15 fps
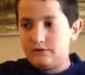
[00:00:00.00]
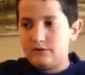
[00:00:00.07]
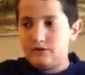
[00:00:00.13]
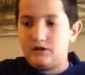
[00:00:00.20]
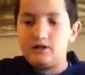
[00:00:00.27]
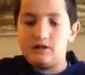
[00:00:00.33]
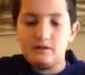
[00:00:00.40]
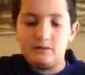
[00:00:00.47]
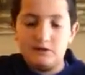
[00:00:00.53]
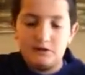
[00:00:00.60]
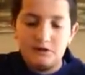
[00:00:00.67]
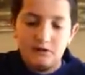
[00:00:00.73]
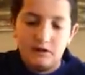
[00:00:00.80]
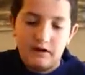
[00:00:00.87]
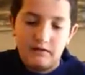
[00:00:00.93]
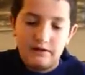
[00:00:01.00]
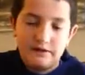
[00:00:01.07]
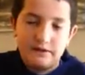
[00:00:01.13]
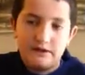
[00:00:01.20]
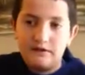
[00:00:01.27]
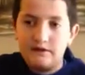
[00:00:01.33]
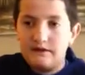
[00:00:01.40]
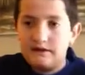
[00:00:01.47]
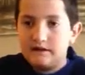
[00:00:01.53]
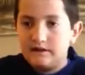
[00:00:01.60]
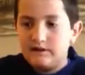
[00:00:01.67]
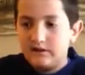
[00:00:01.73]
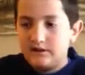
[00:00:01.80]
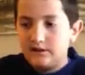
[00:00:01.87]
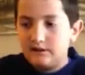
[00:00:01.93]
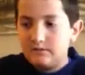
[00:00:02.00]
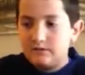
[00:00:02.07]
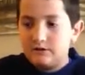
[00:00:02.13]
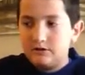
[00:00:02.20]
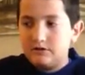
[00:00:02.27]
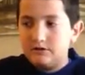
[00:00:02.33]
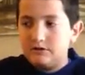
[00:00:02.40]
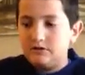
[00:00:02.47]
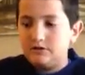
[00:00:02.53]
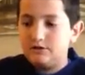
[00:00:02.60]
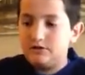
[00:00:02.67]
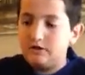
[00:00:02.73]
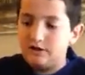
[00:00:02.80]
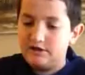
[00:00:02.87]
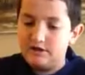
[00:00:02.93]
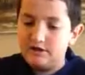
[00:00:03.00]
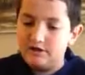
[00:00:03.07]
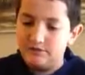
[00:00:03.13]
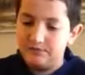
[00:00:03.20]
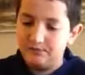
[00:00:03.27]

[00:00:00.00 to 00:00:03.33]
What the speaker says: Try not to make it too obvious that you're getting the feel of the ball, just try to.